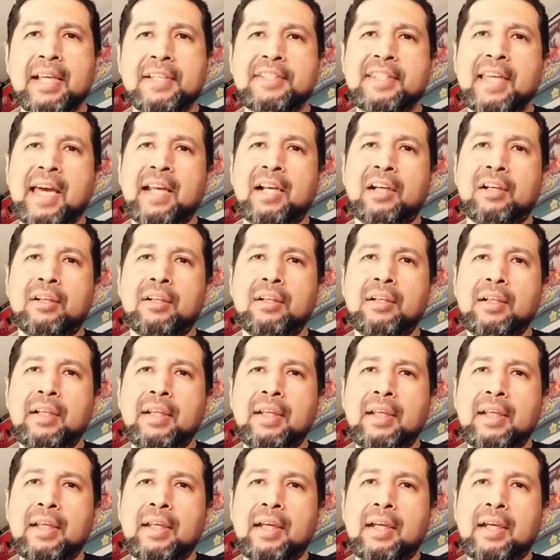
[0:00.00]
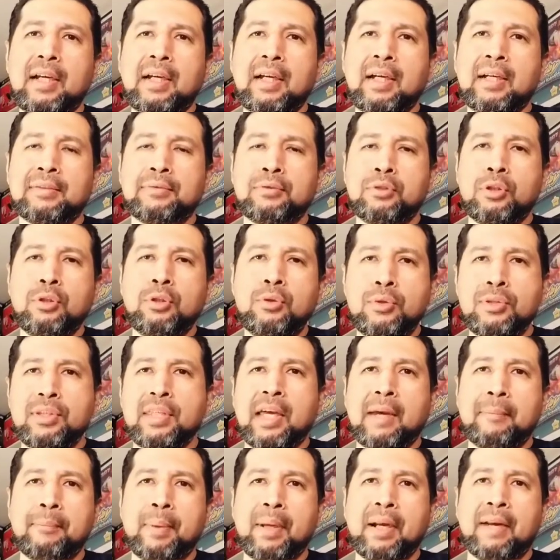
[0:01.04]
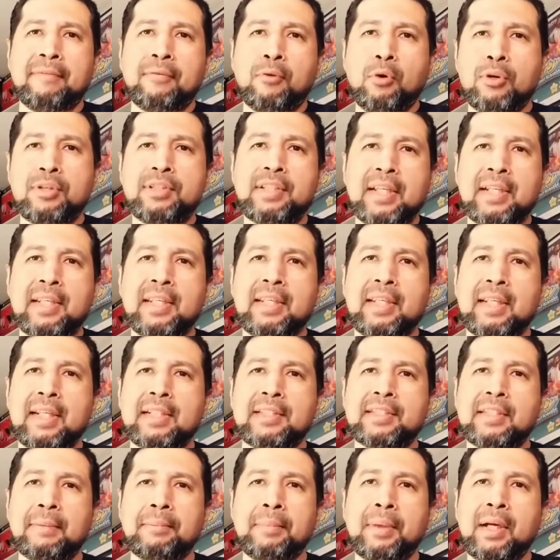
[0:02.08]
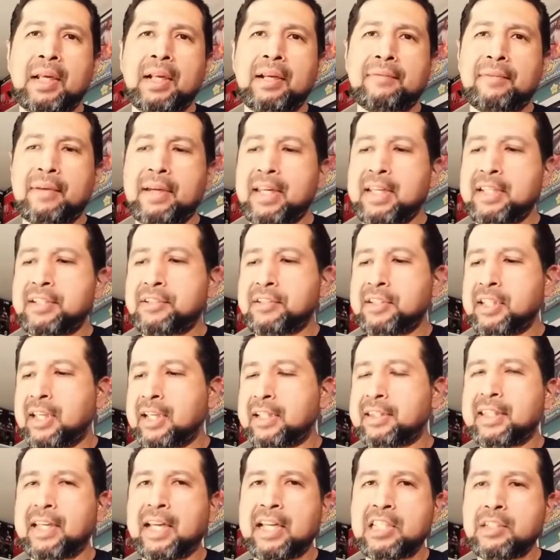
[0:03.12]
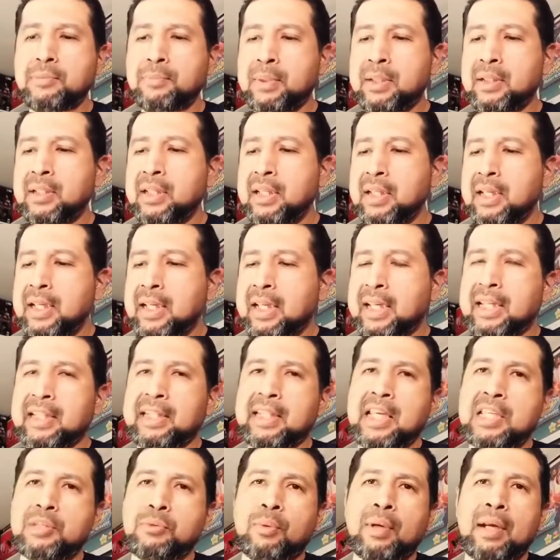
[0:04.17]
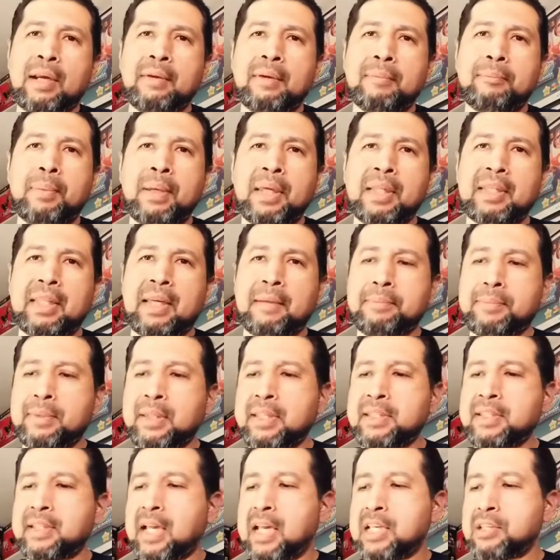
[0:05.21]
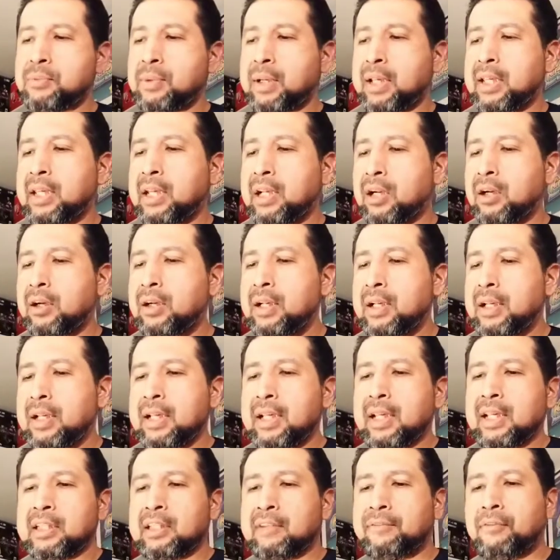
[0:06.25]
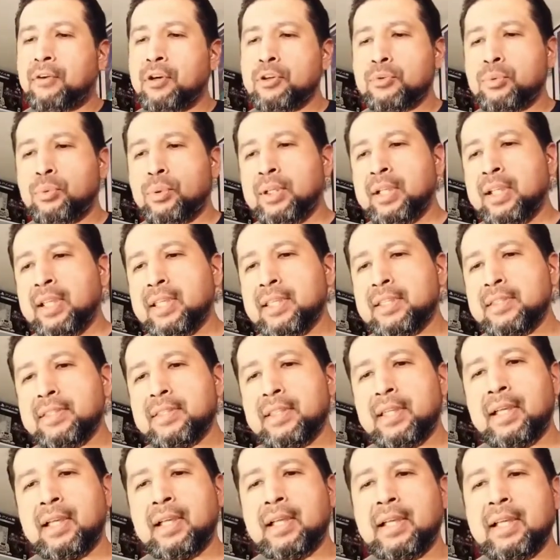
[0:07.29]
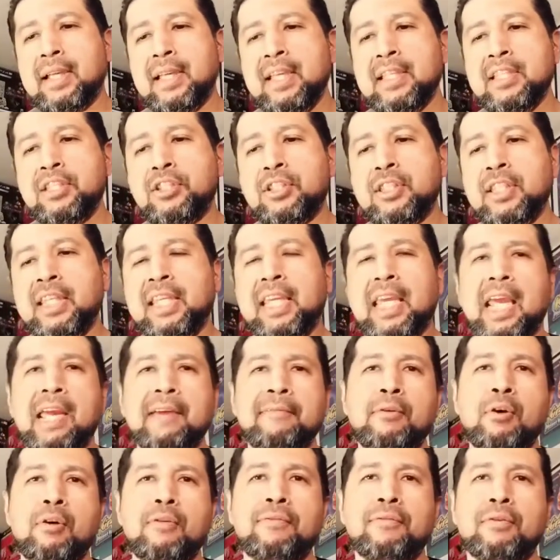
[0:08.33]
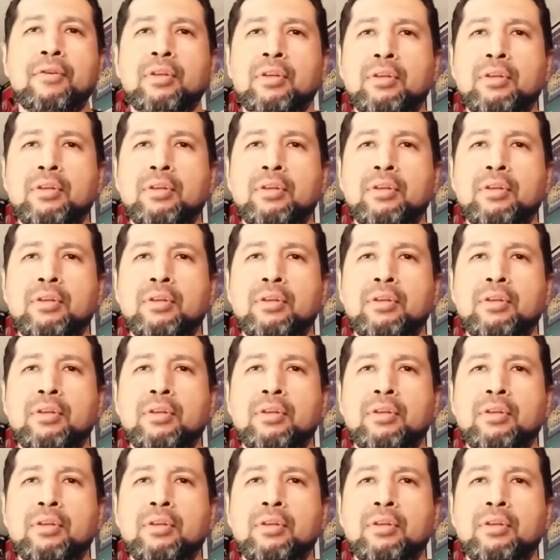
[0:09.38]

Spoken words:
Saturn to use that, but of course I needed some kind of a HD attachment, and that's what I picked up, these guys right here. And the first one is HD cable for the